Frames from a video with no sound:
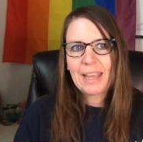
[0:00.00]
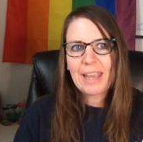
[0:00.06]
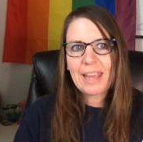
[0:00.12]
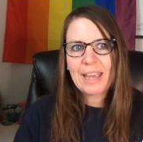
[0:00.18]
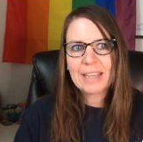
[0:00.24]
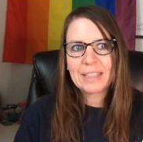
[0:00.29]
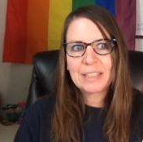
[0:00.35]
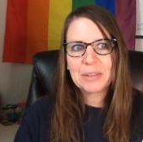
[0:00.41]

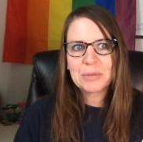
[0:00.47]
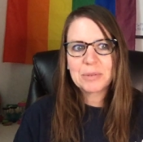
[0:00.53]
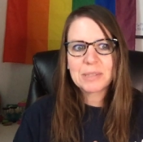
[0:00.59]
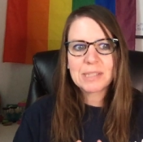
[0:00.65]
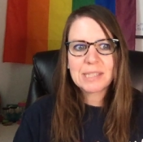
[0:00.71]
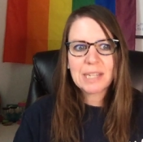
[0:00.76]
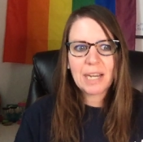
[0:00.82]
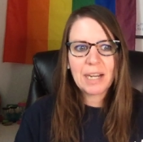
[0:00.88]
And it
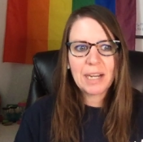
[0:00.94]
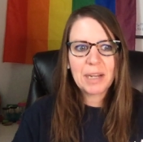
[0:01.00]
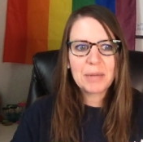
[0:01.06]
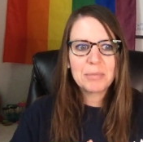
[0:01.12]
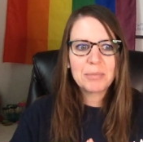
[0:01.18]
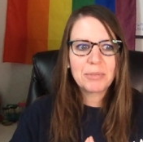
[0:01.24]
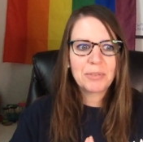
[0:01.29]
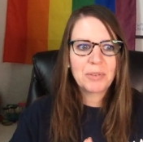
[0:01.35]
was
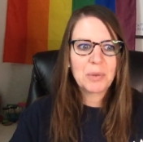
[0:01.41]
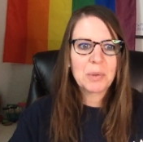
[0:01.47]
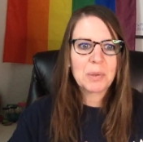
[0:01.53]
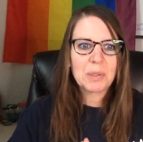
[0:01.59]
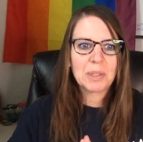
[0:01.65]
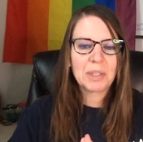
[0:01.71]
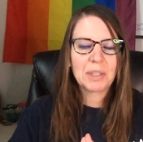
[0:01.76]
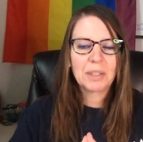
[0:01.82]
time
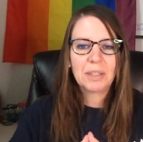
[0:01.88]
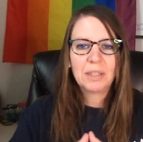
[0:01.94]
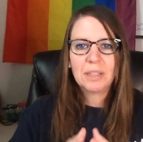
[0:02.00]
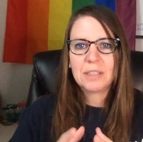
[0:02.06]
for